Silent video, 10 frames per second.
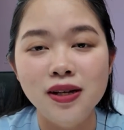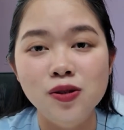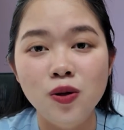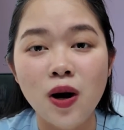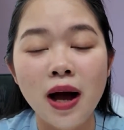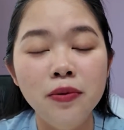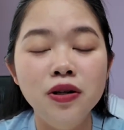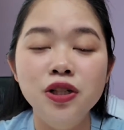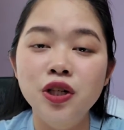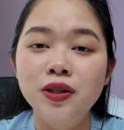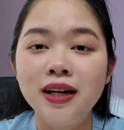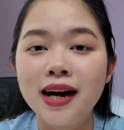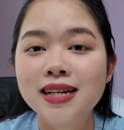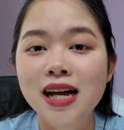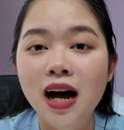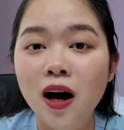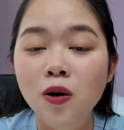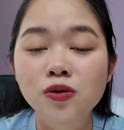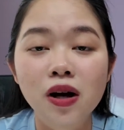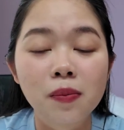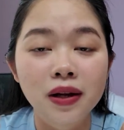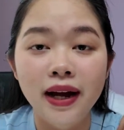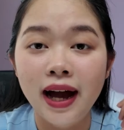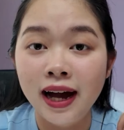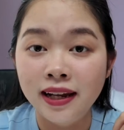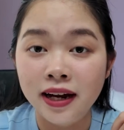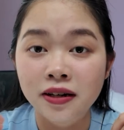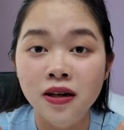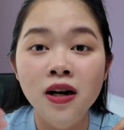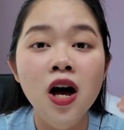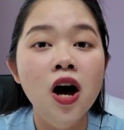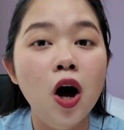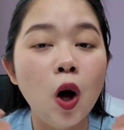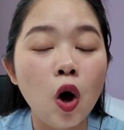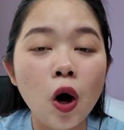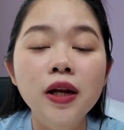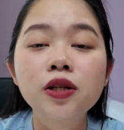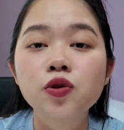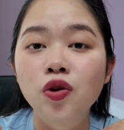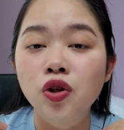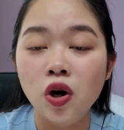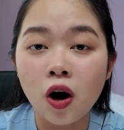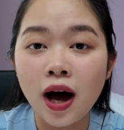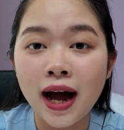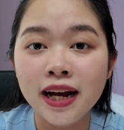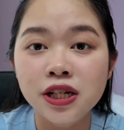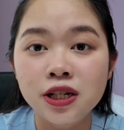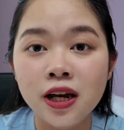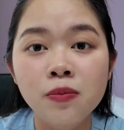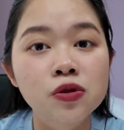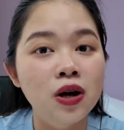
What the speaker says: So I'm going to show you guys how to apply eyeliner according to your eye shape.